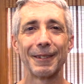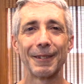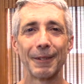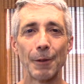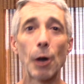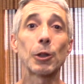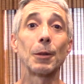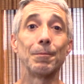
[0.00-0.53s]

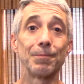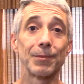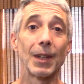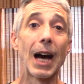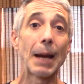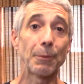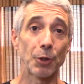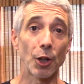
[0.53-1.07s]
Welcome,
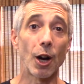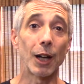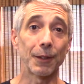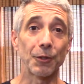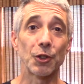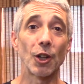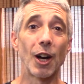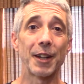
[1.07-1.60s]
I'm John
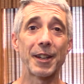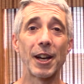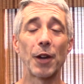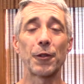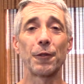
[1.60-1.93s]
of John Health